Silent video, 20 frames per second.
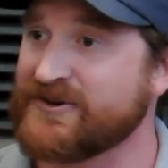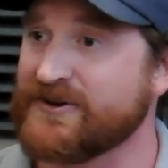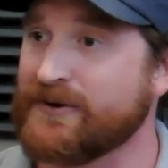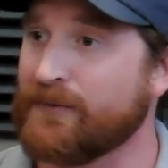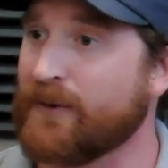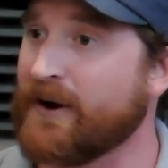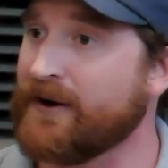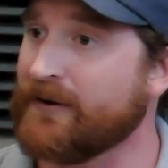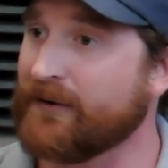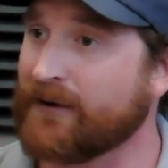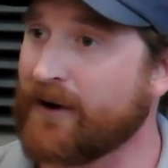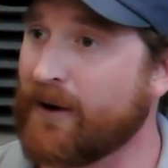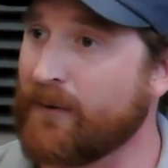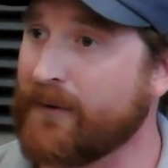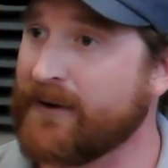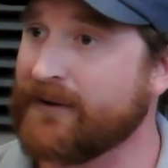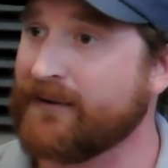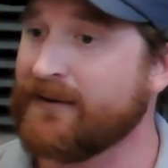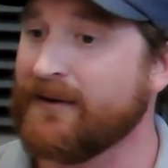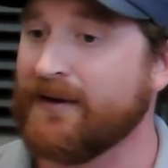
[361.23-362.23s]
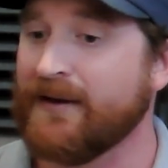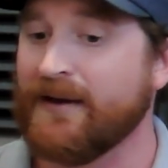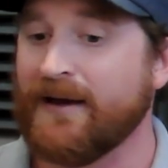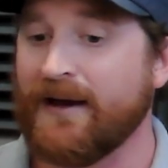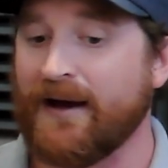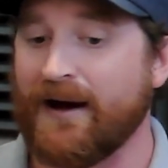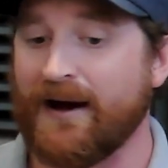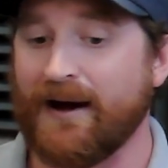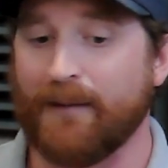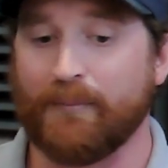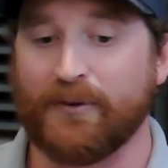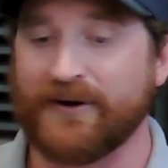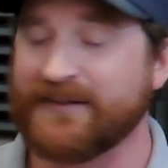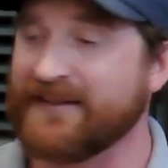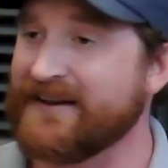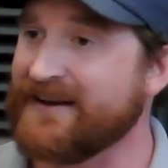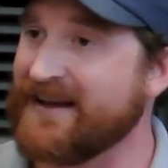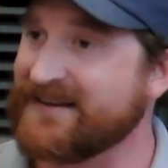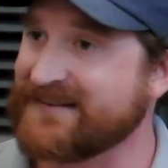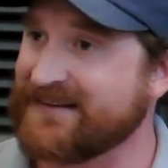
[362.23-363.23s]
to where you're going. Bring
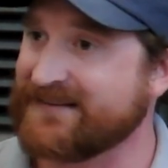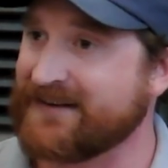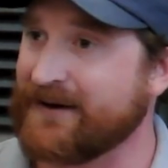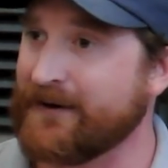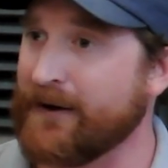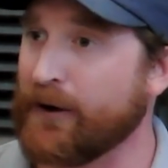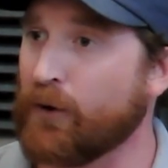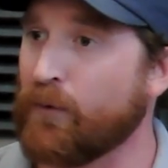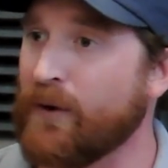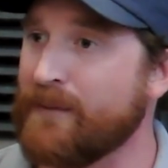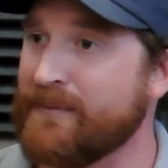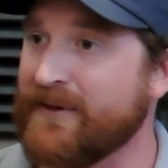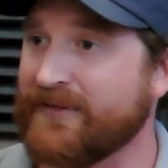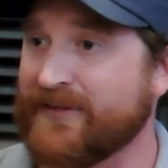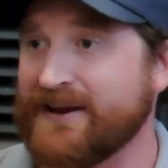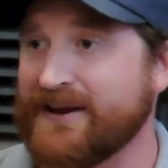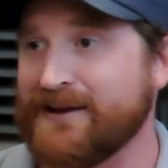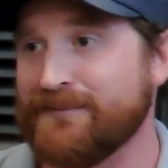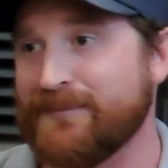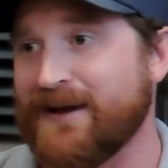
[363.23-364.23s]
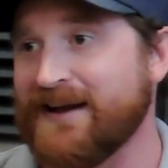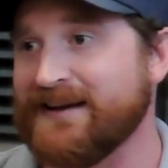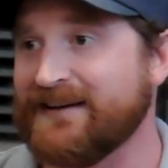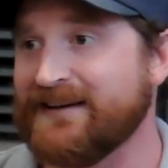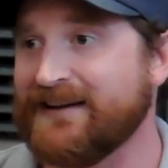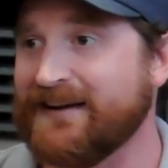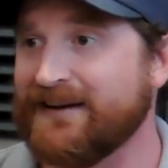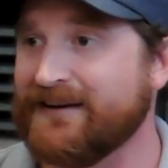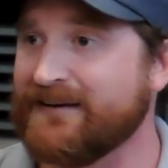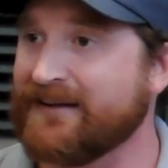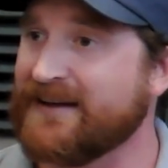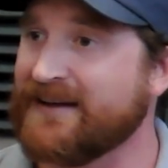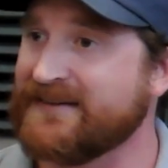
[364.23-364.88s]
the necessary equipment that you might need in case